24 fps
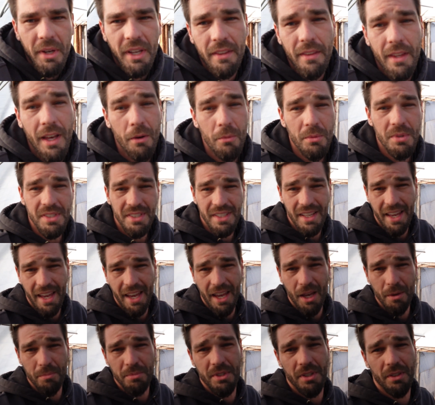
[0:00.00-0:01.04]
and that was
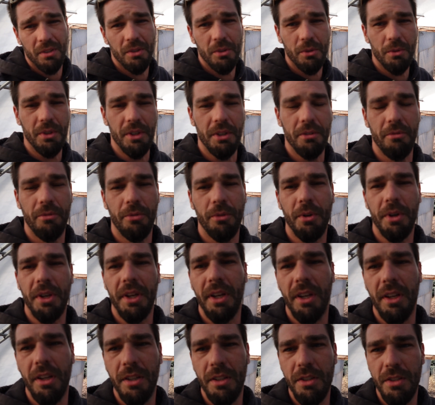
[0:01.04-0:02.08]
absolutely
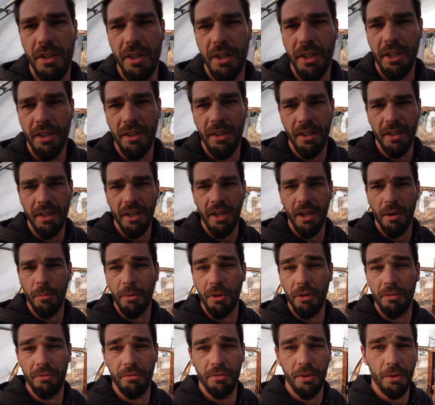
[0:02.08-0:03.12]
free. I'm trying to get the
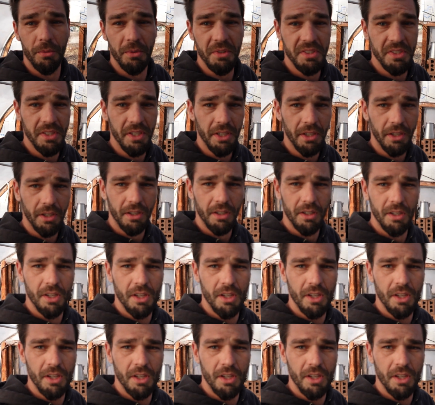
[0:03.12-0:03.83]
camera to focus here.